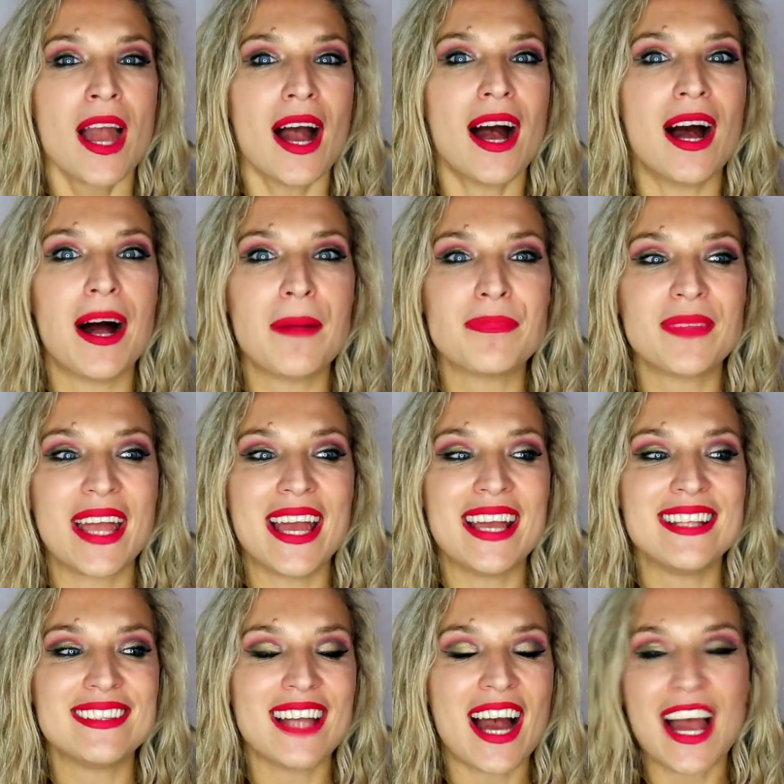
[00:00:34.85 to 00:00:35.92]

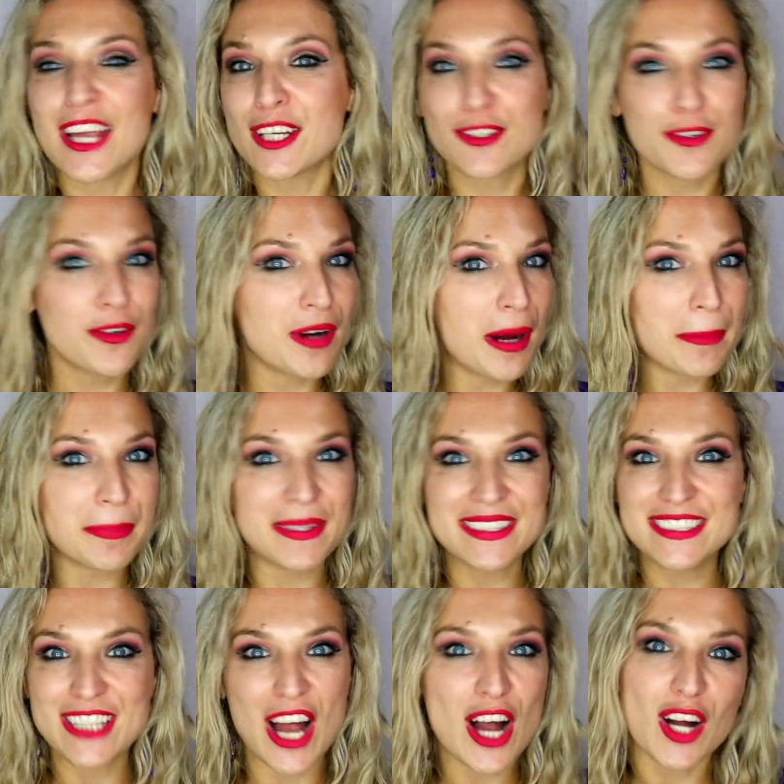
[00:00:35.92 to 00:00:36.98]
And I grew up
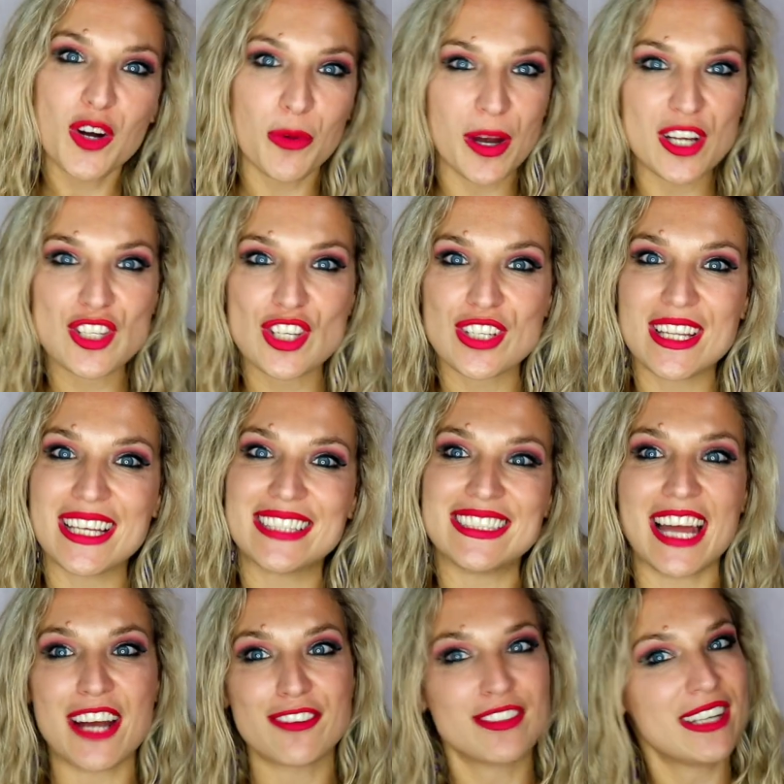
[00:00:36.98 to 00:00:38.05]
not questioning
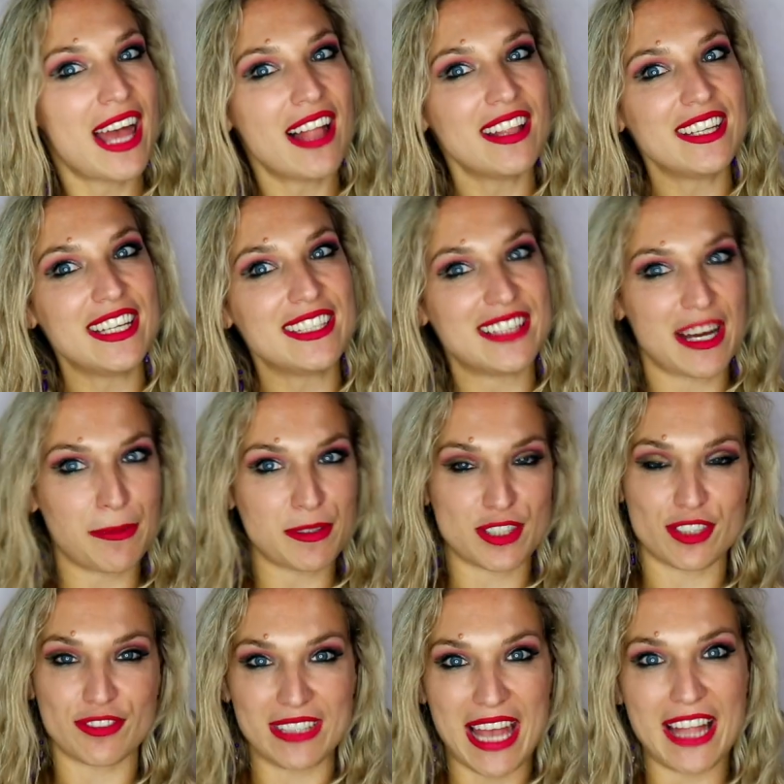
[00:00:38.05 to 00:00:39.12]
that reality. That
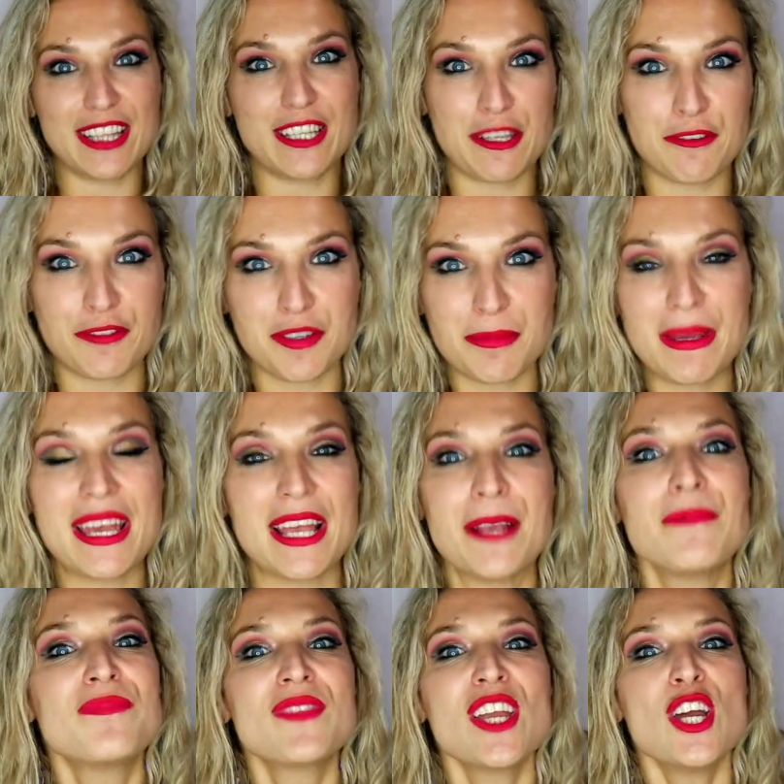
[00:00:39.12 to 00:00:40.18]
was a reality for
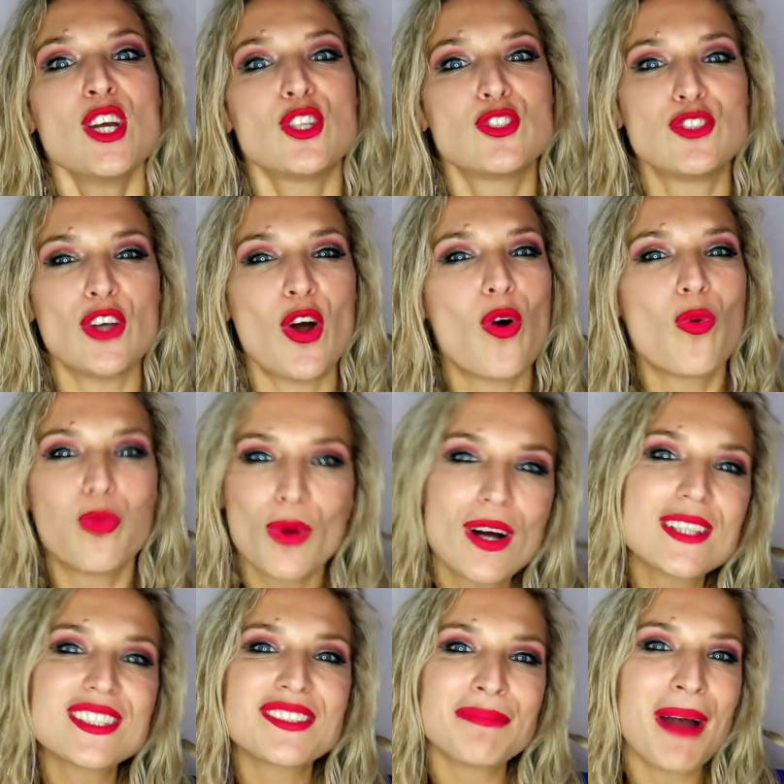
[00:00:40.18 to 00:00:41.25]
me. So
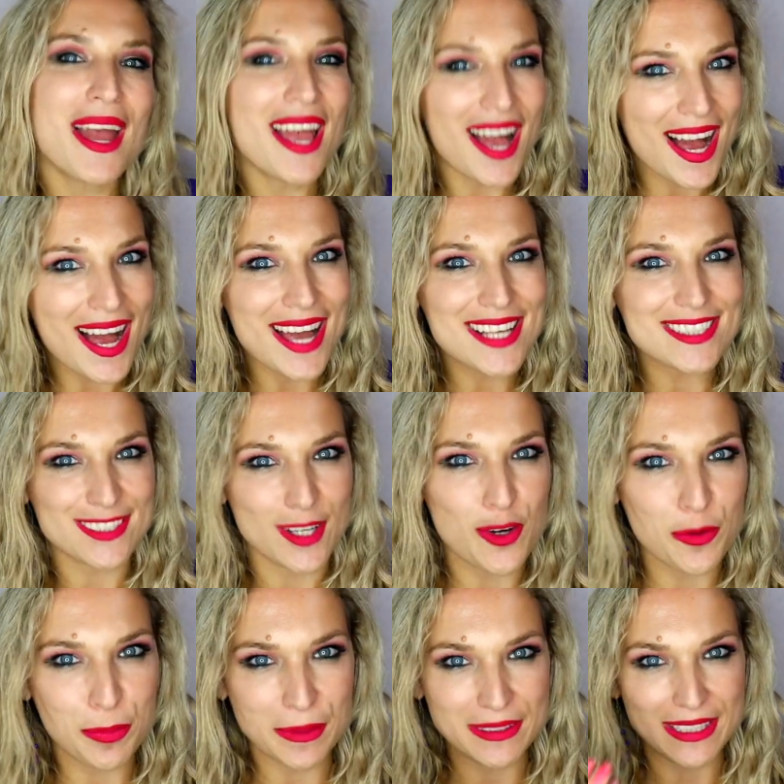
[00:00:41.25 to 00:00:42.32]
once my eyes
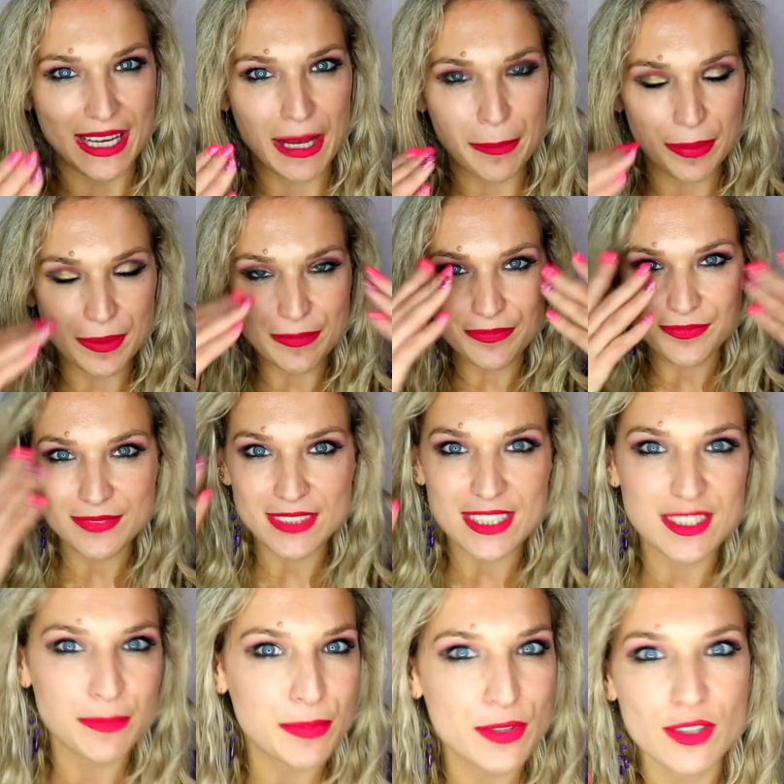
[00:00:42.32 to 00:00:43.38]
opened up,
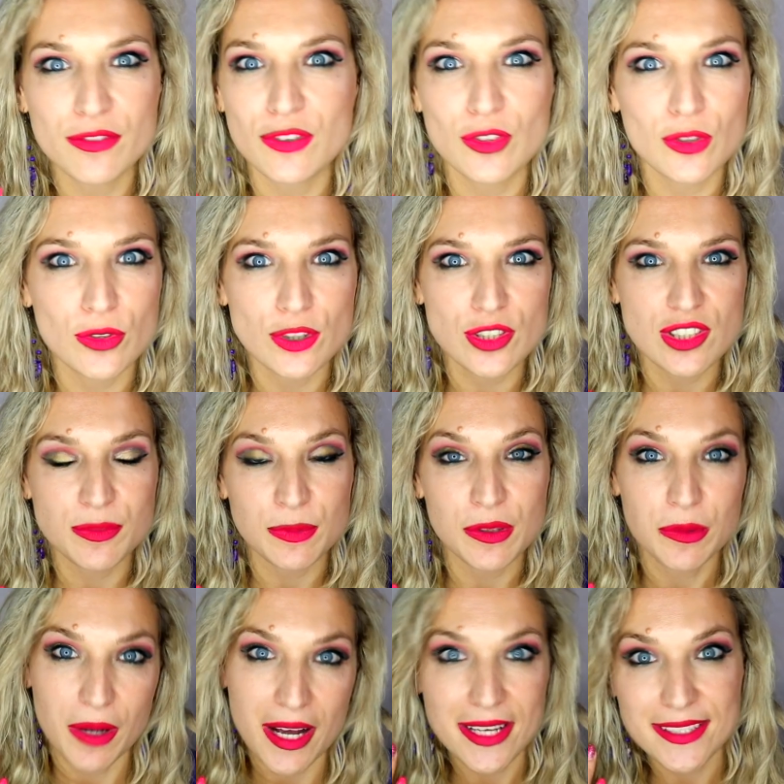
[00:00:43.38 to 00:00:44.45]
these beautiful, gorgeous
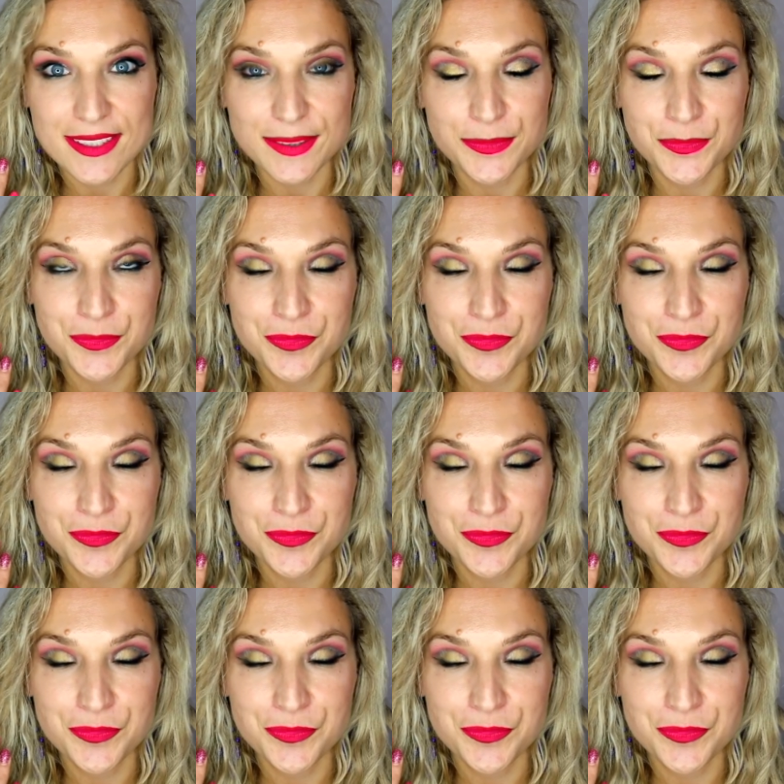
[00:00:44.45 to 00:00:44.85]
blue eyes,